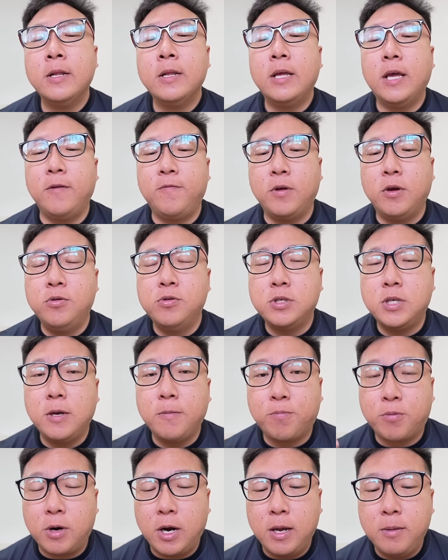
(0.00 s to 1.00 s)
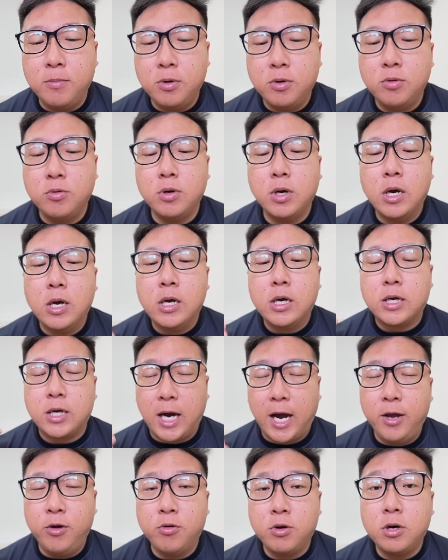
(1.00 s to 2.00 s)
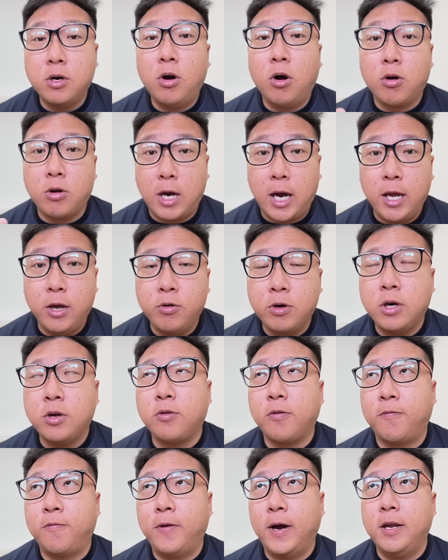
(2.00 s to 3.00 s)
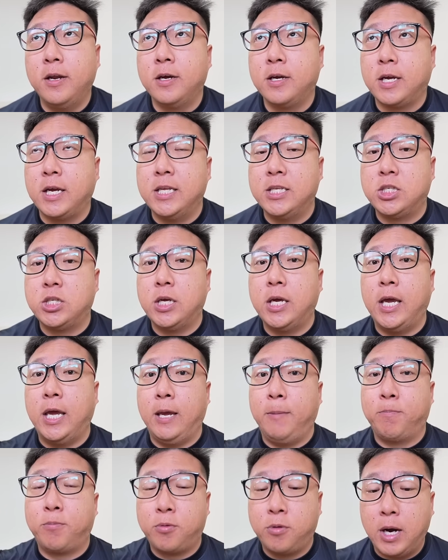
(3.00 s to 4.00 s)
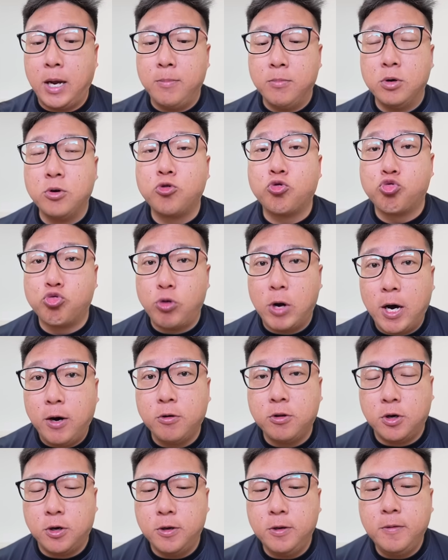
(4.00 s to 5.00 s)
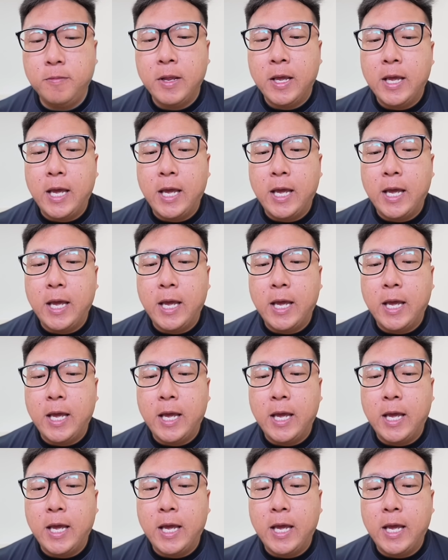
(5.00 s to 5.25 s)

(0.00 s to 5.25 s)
if you're using Primal Kyogre or Kyogre to fight against a Primal Groudon,